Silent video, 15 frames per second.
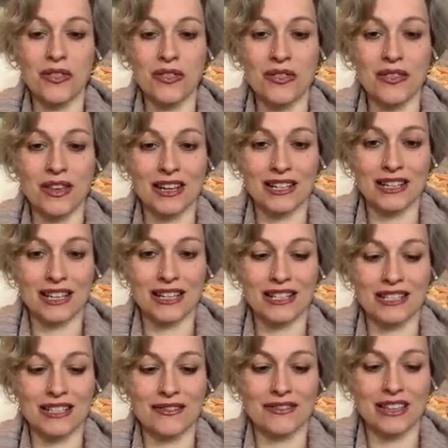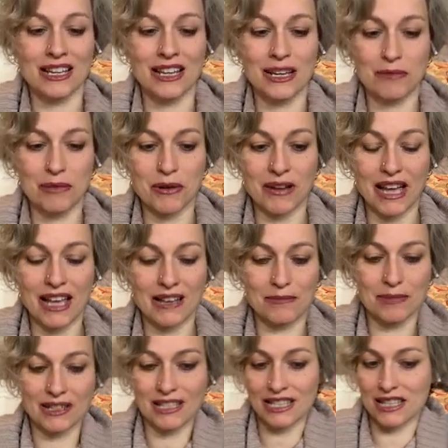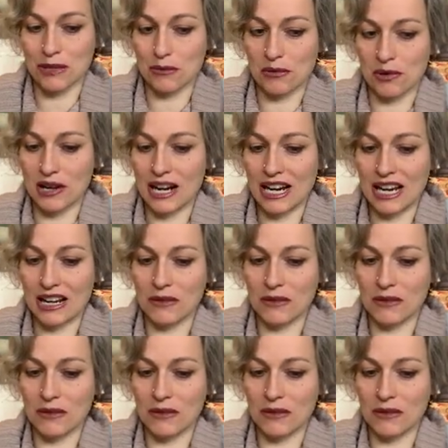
thickness of the hippocampus in the brain,